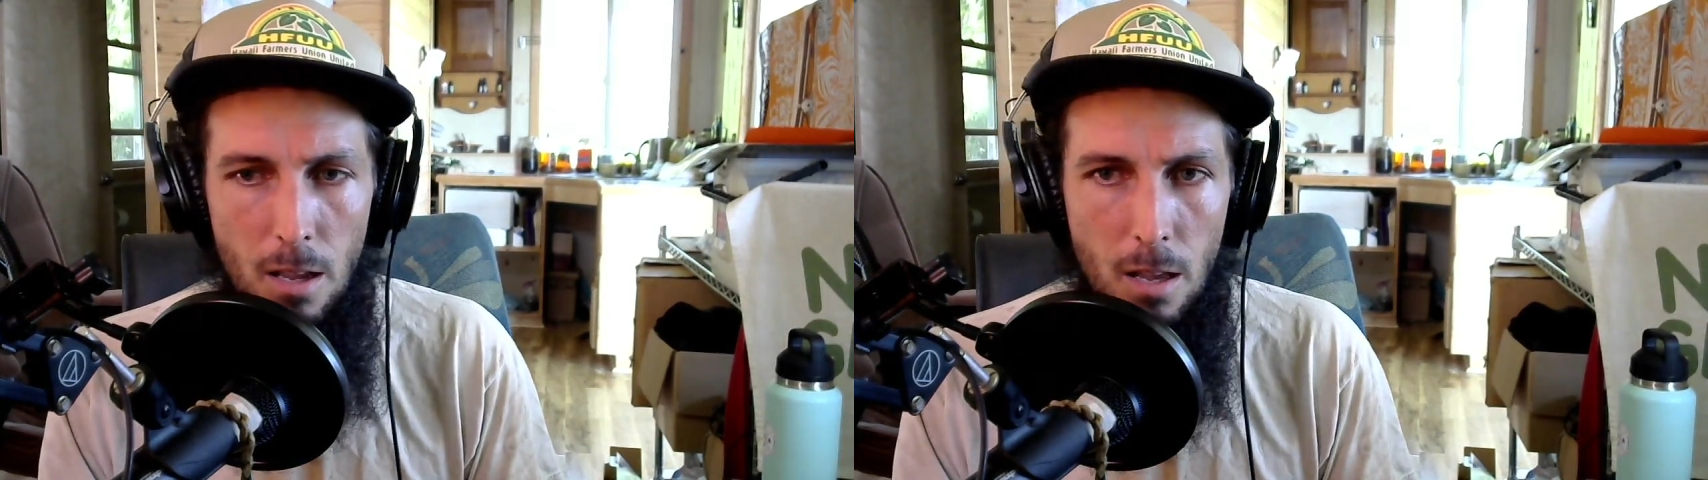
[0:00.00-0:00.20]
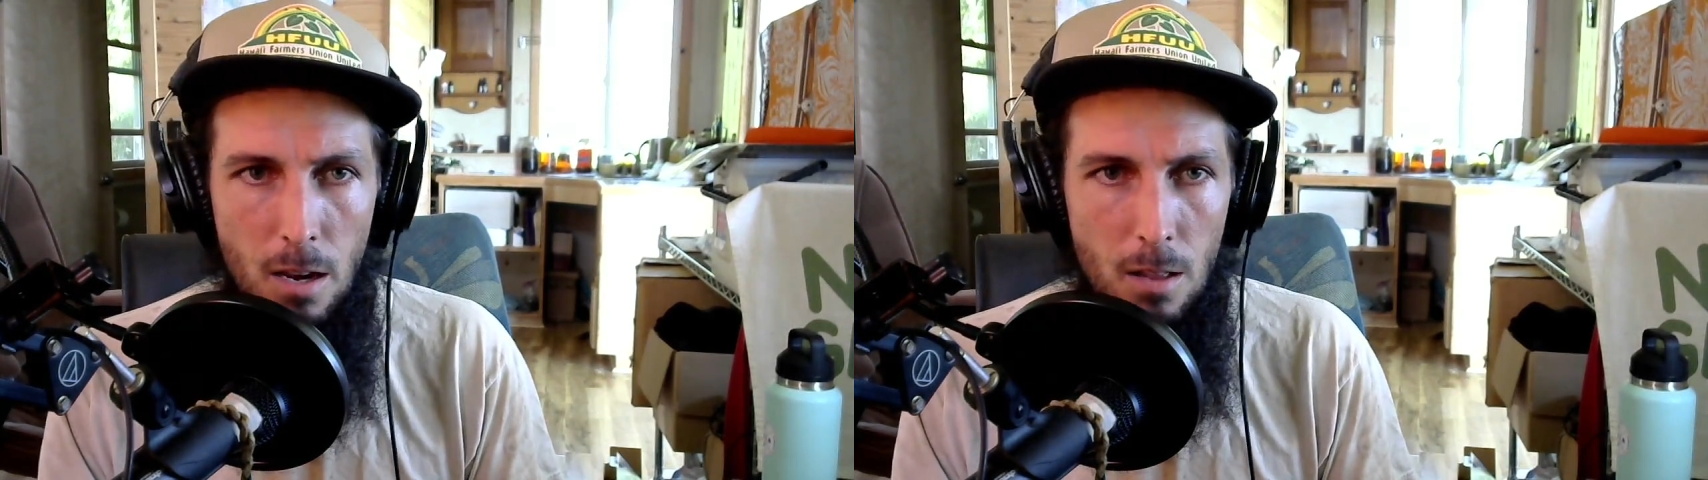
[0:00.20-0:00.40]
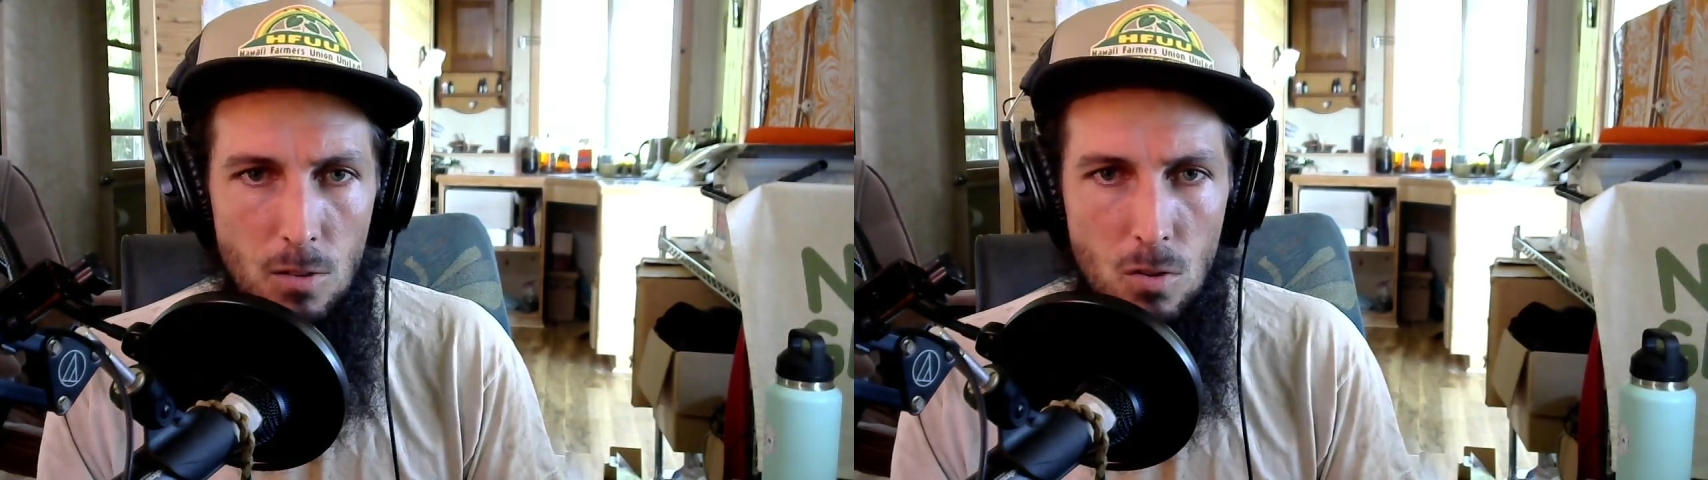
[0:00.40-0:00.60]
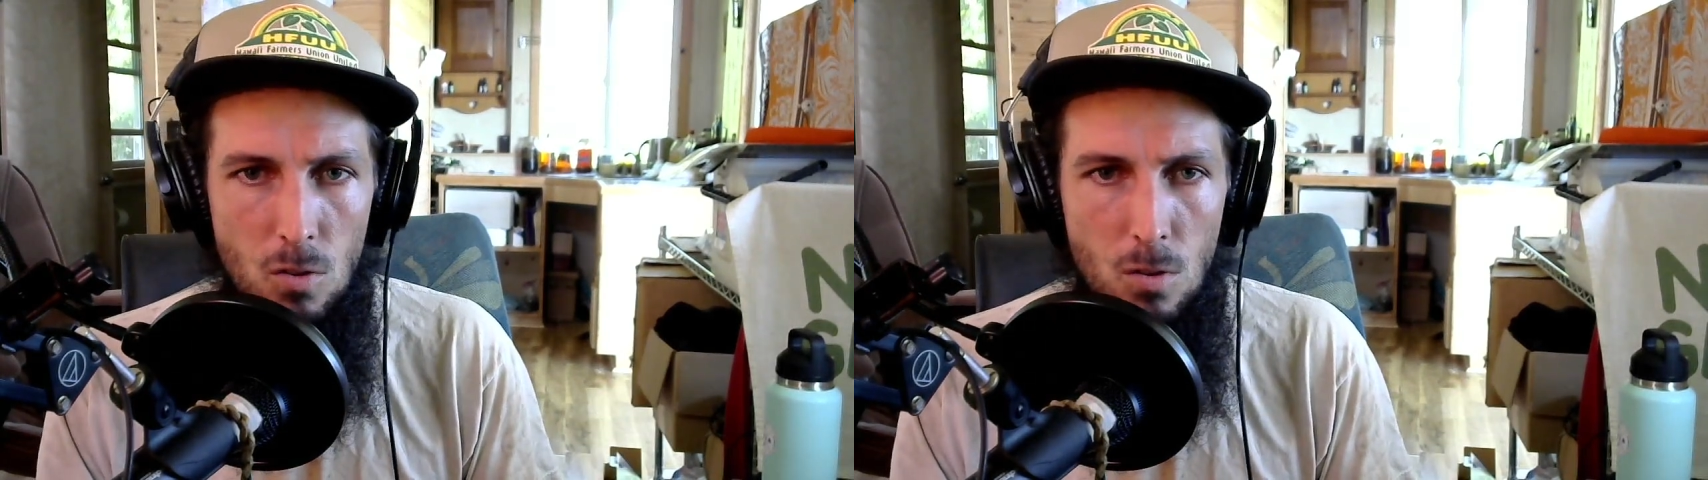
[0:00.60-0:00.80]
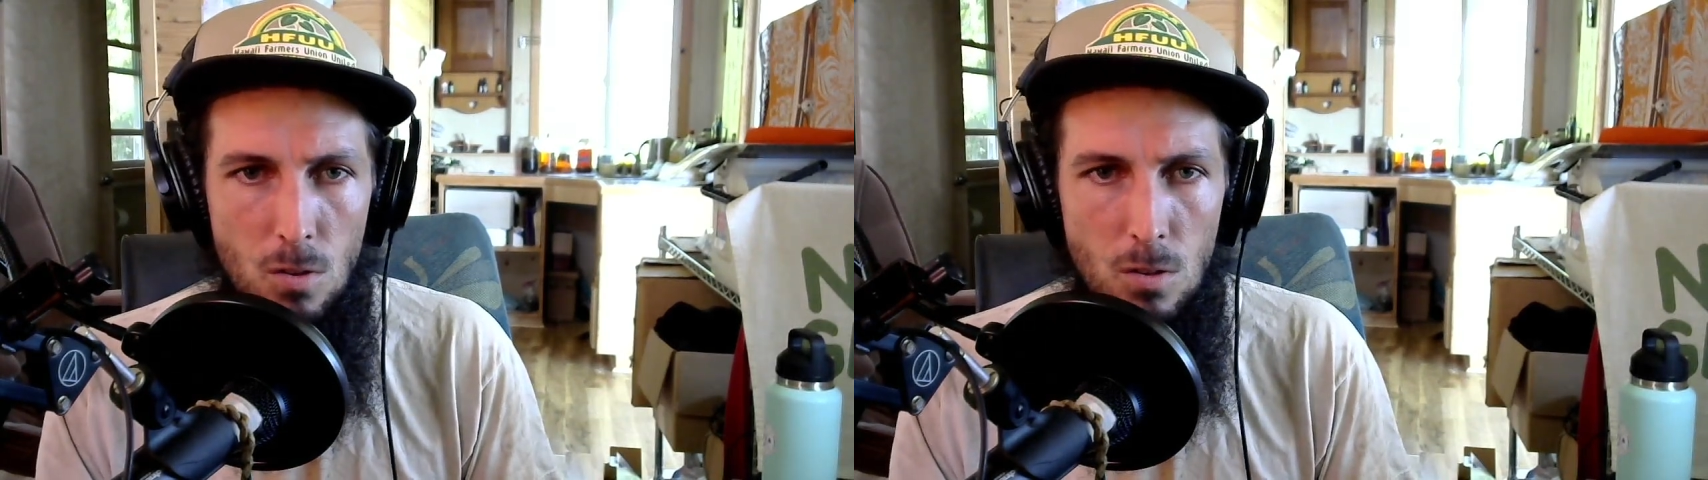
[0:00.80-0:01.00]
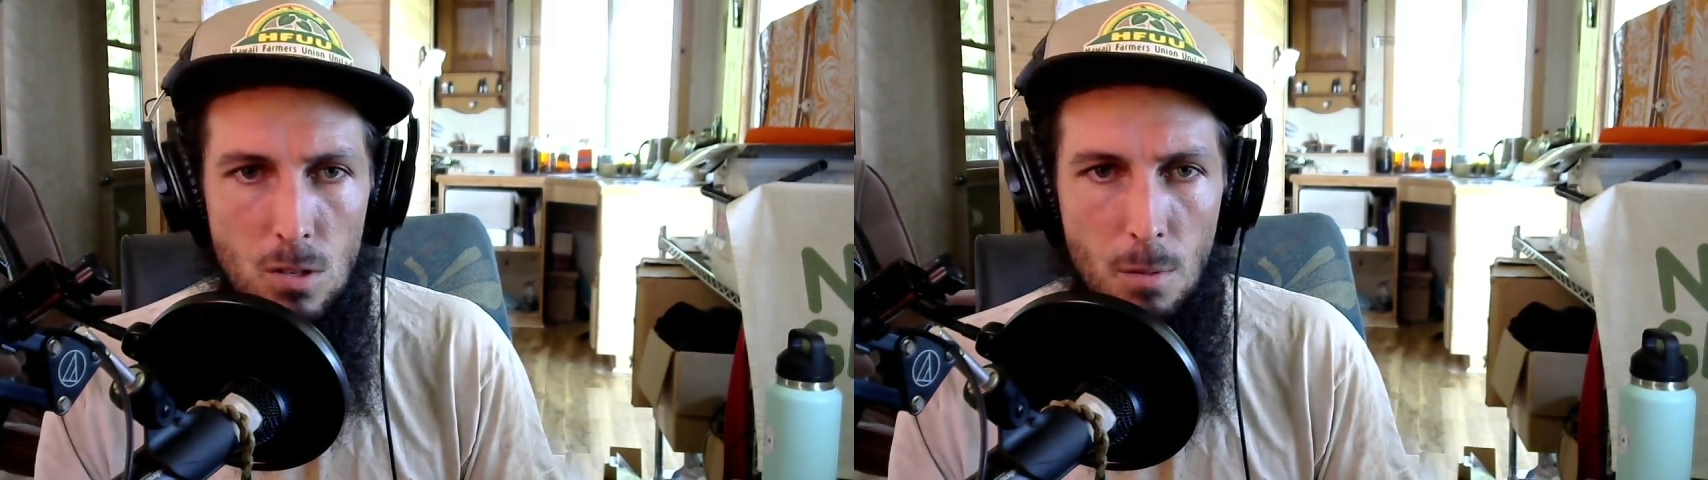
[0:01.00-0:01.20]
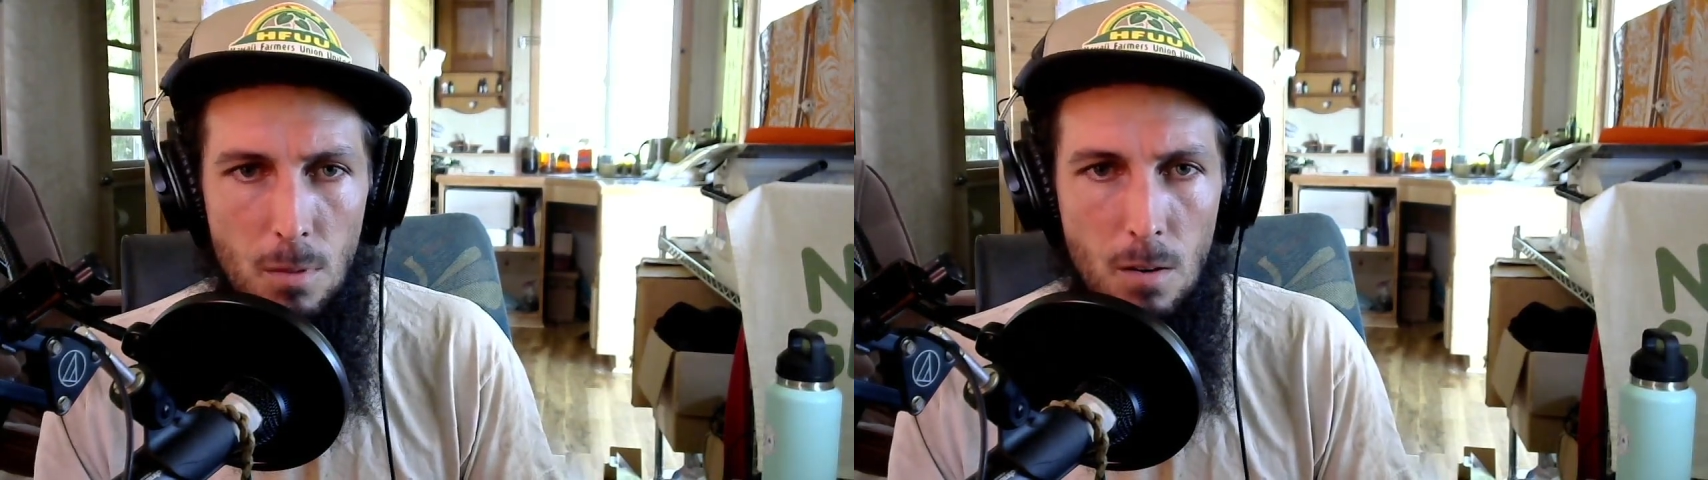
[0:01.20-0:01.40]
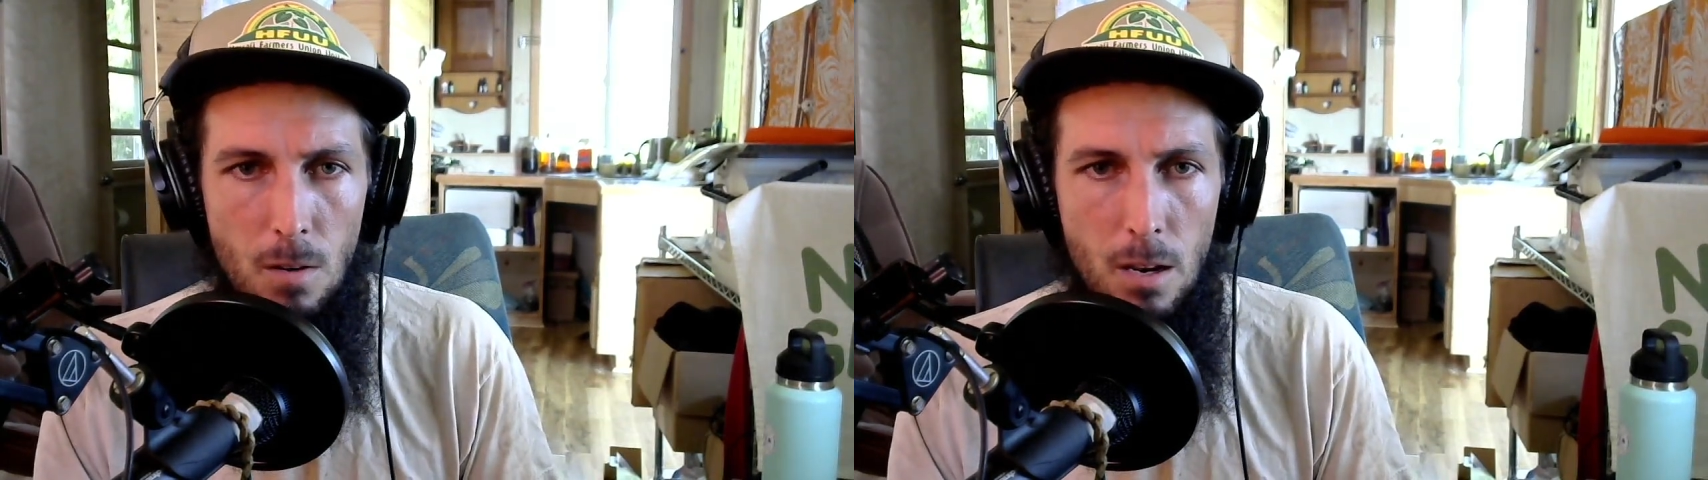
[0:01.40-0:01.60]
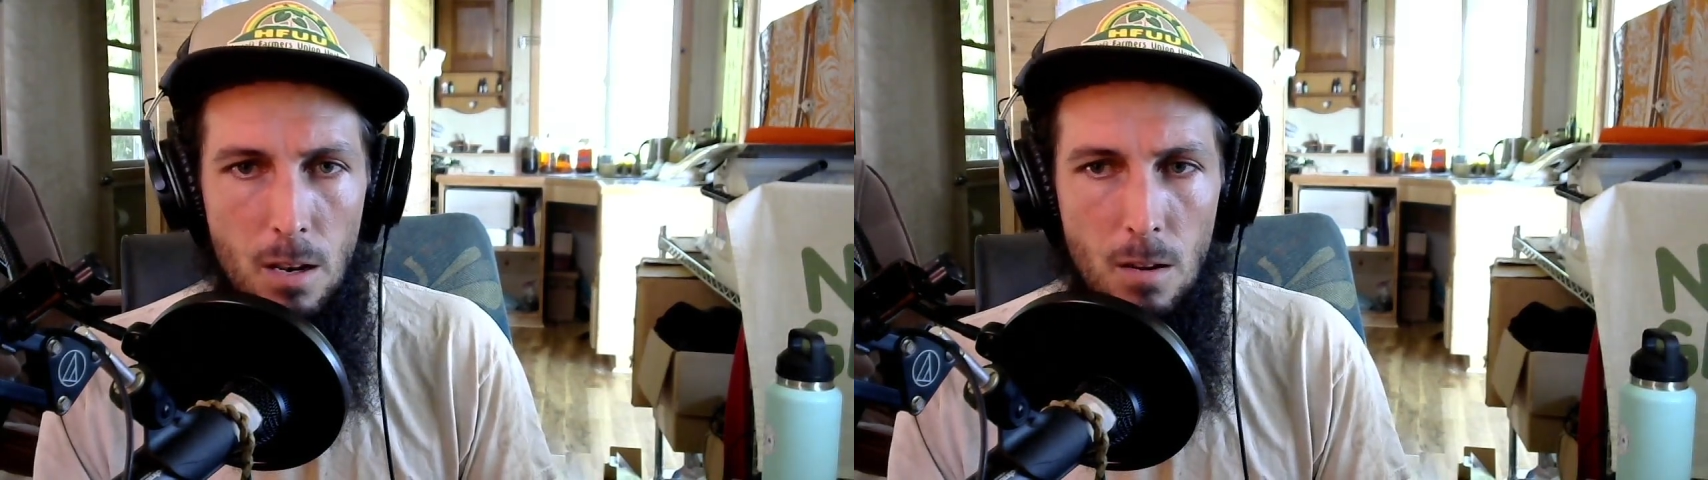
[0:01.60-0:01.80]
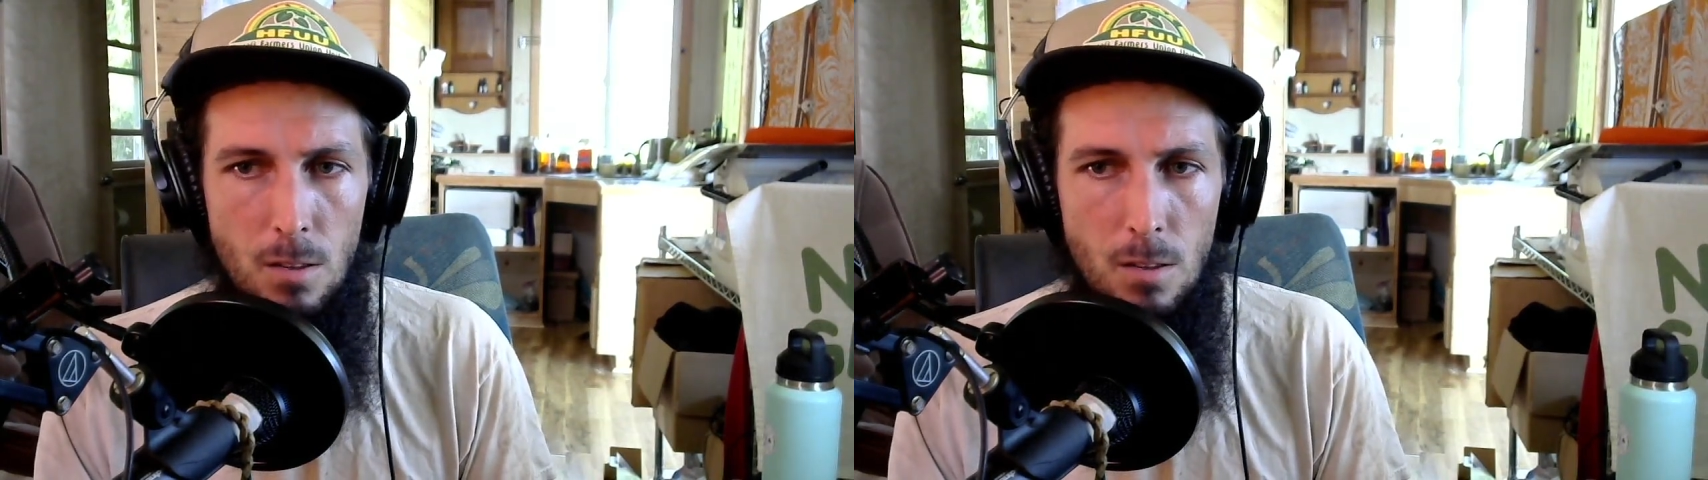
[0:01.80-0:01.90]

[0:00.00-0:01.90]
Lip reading: I got to do something right here.